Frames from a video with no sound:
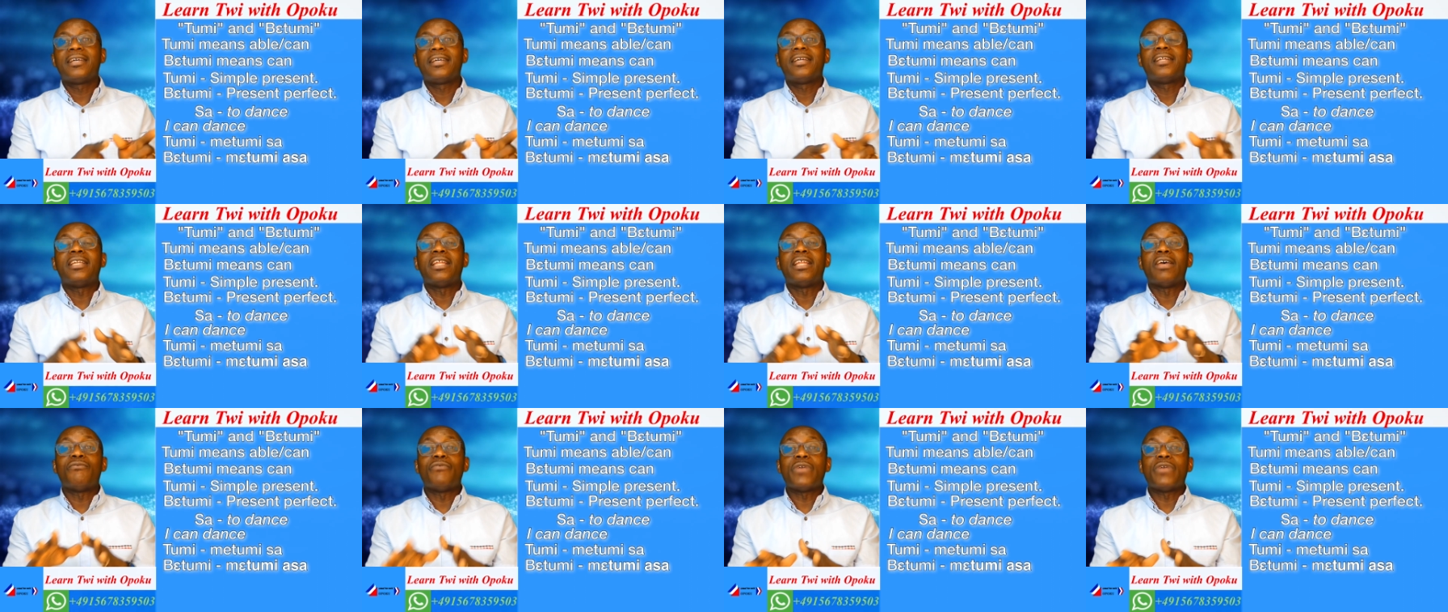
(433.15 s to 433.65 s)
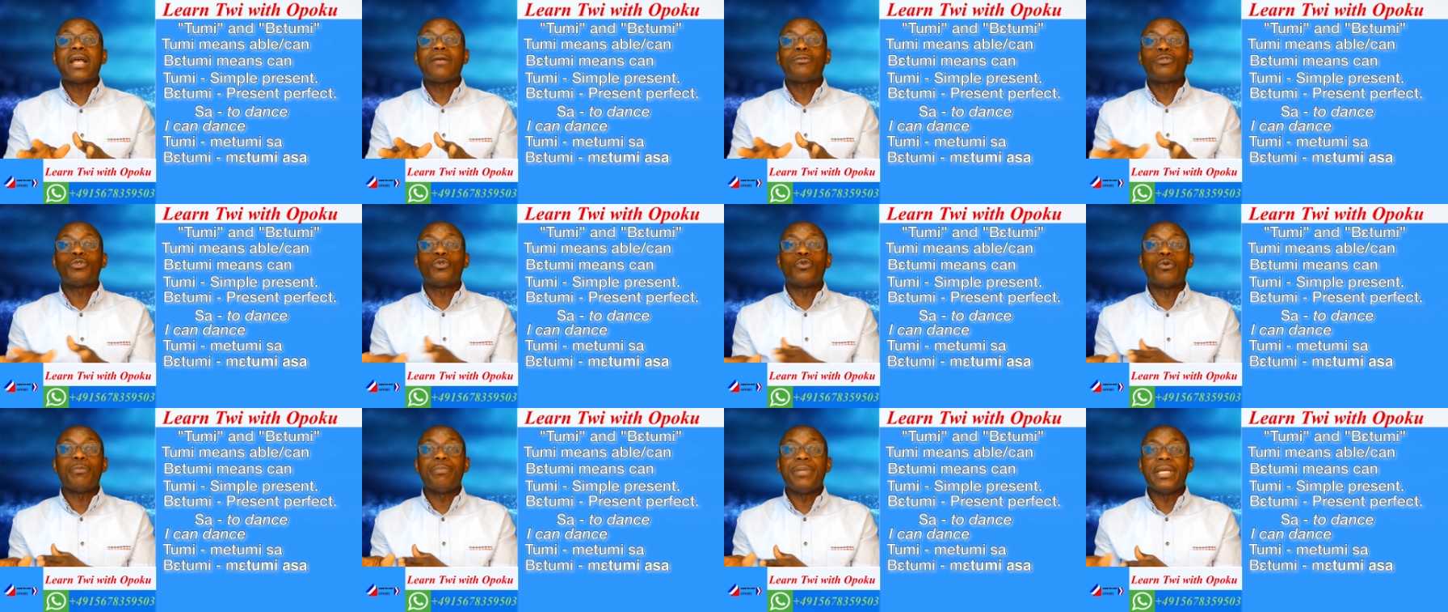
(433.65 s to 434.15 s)
the verb
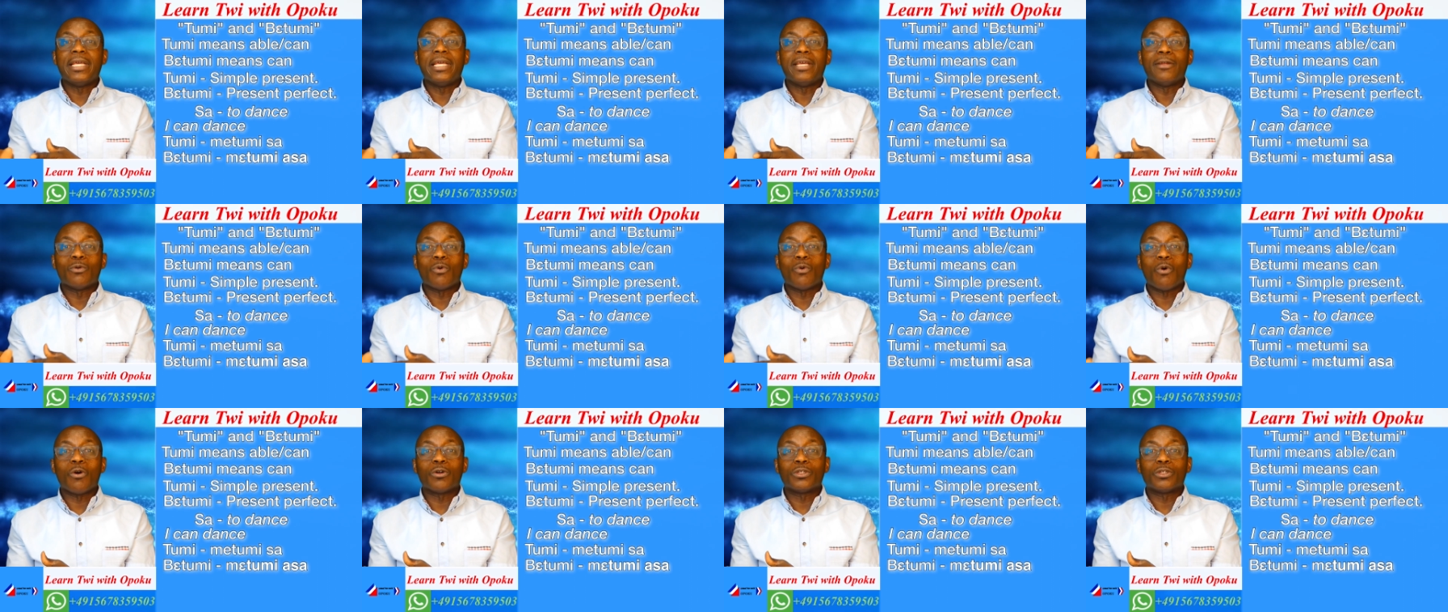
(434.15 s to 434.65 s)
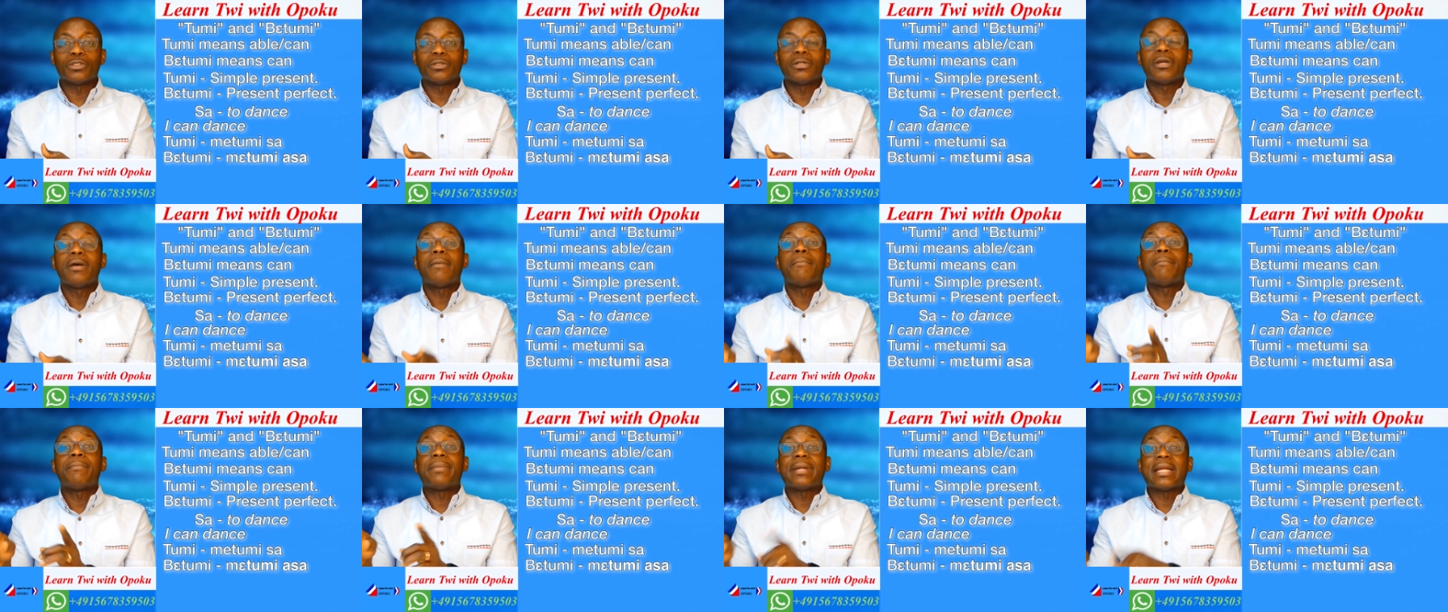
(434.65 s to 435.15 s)
should be in what?
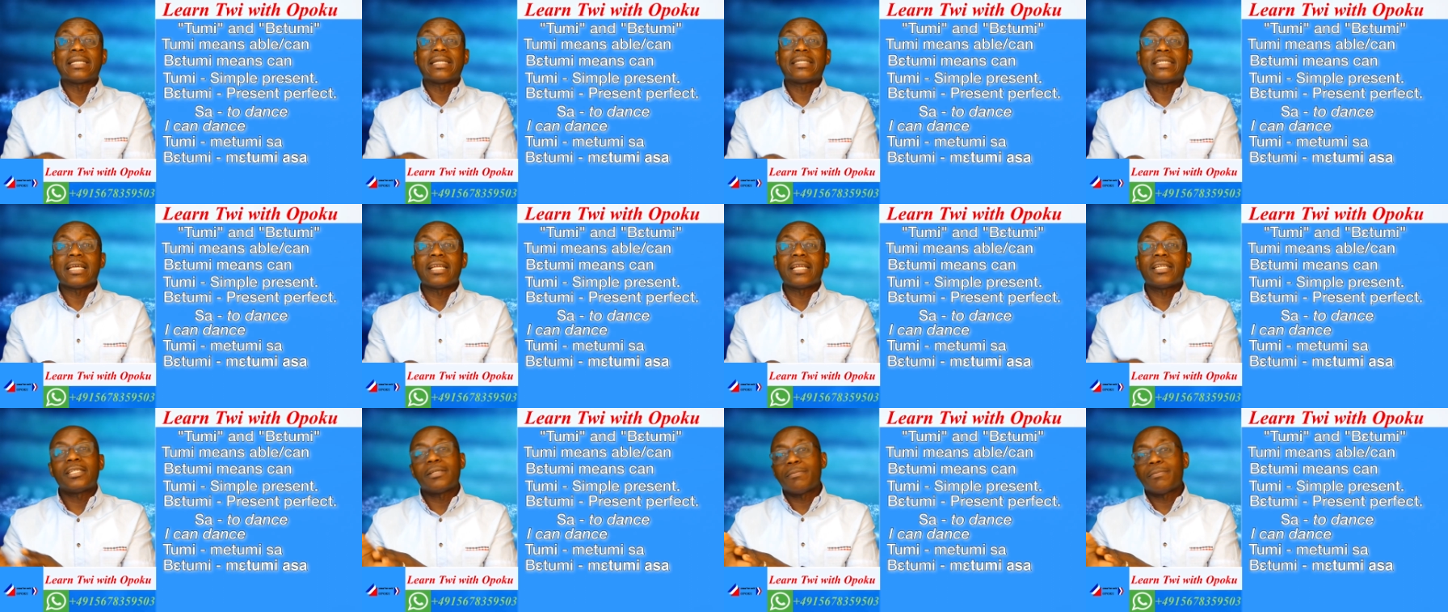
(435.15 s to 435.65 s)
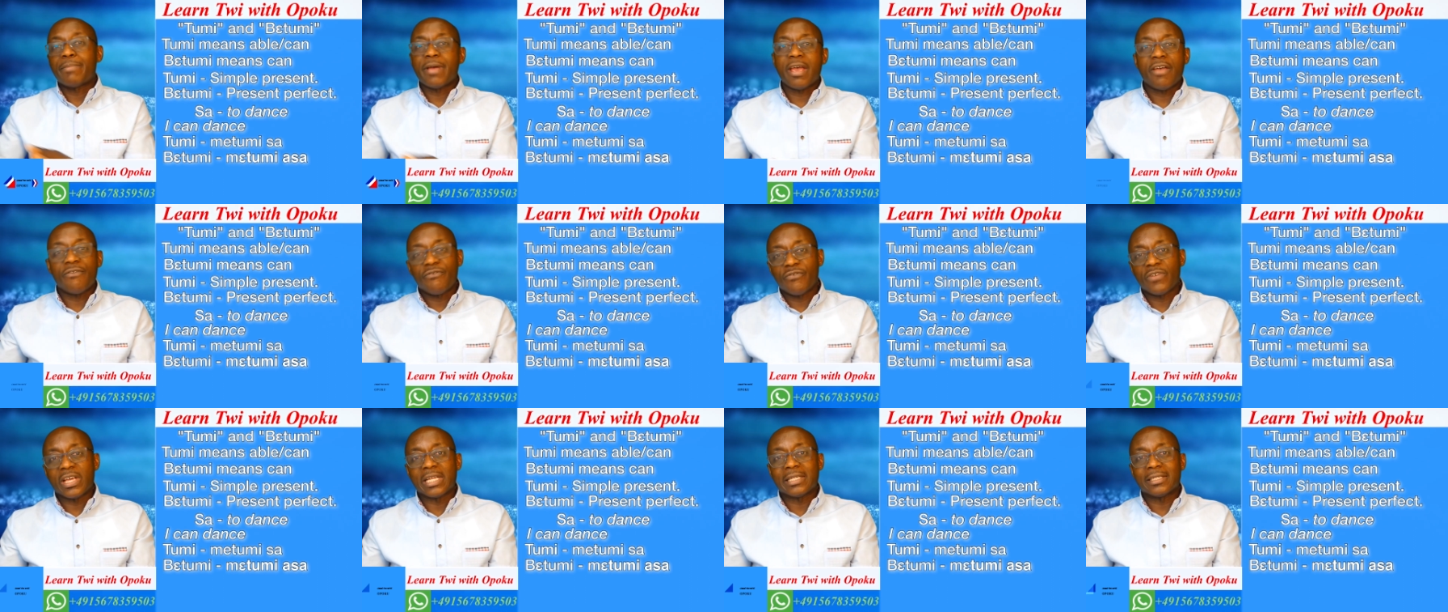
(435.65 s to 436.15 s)
Present
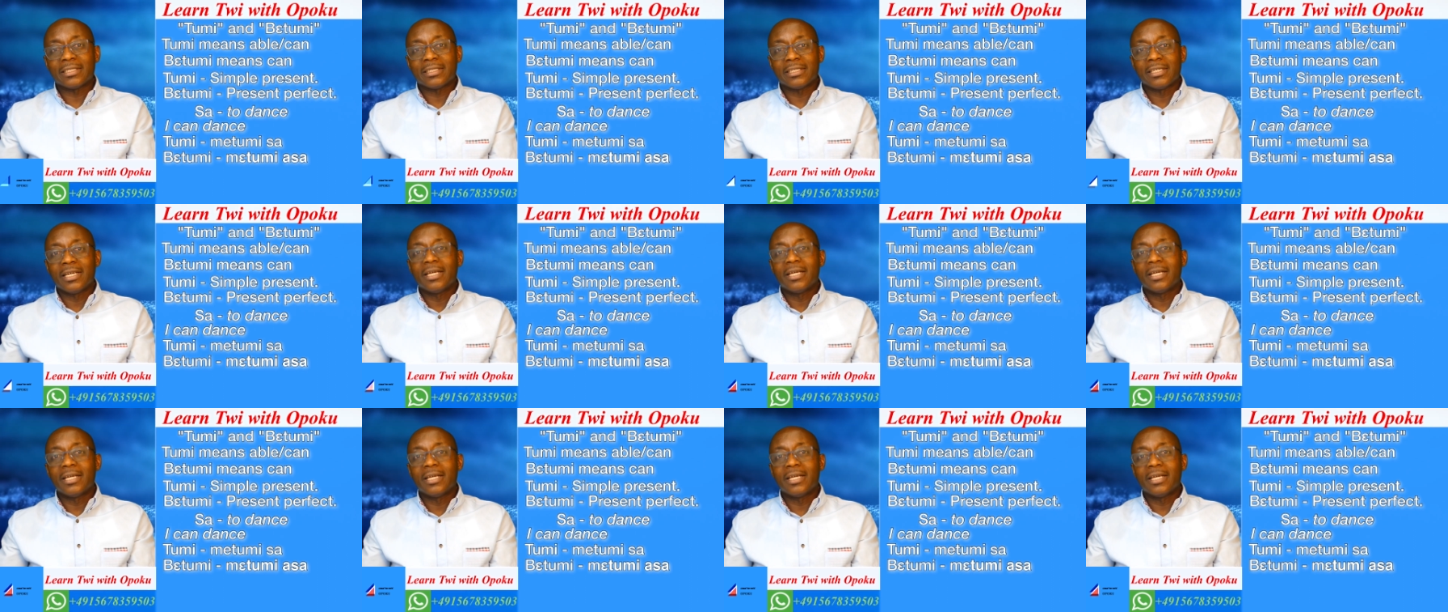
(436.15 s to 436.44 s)
perfect.